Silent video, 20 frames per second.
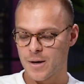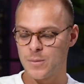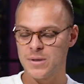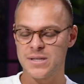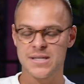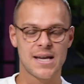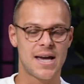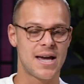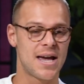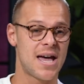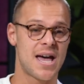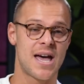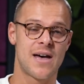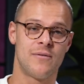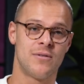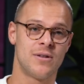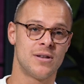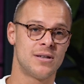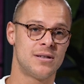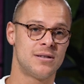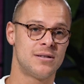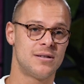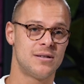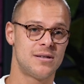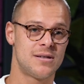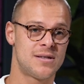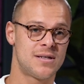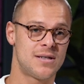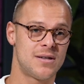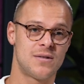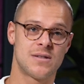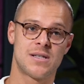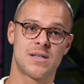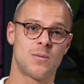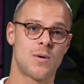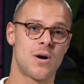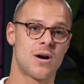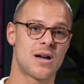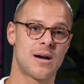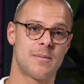Can we just say Evelyn
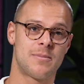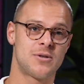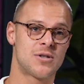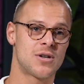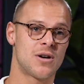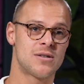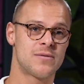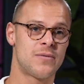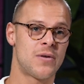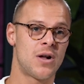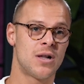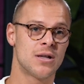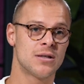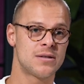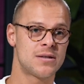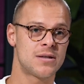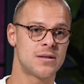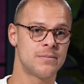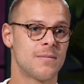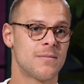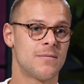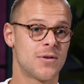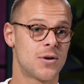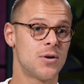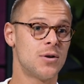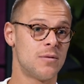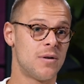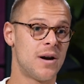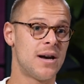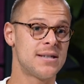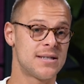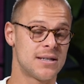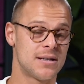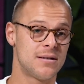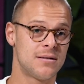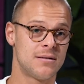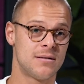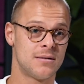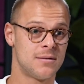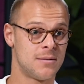seriously woke up and chose violence? For good
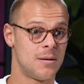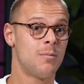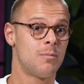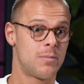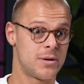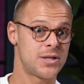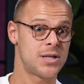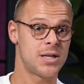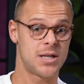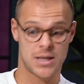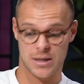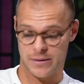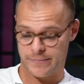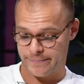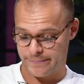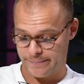reason, but she did.